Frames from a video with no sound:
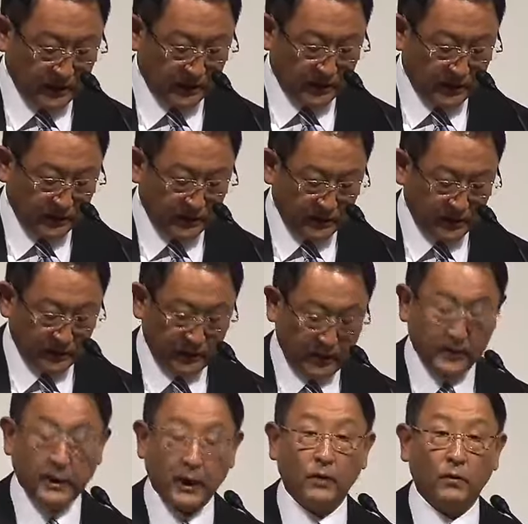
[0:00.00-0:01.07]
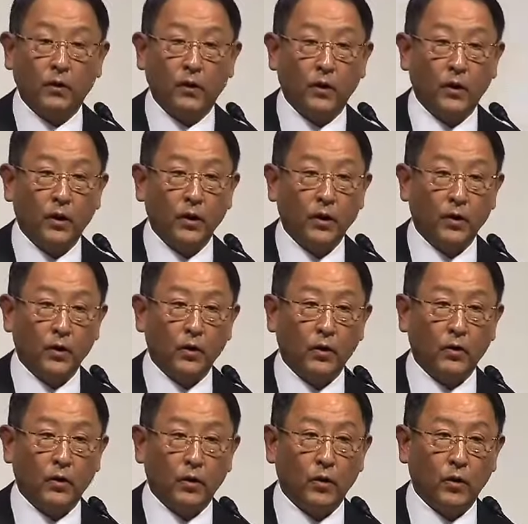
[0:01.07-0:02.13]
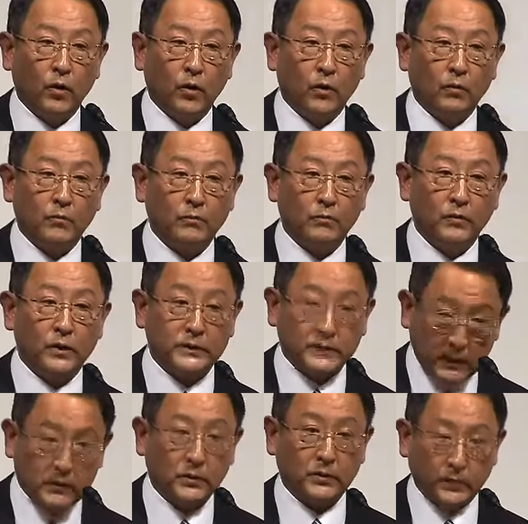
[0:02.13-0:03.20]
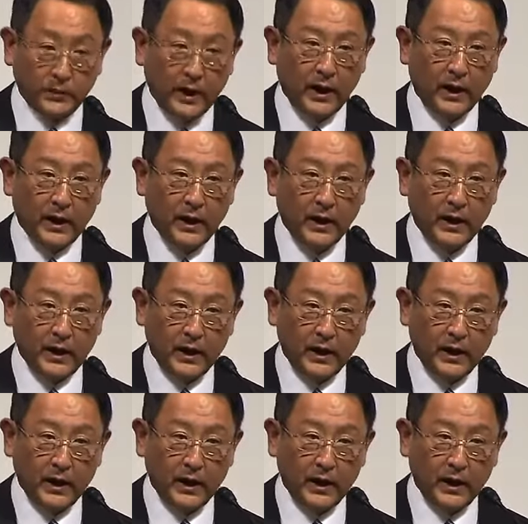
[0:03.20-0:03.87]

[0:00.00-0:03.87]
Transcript: and both companies have accumulated technology and market data,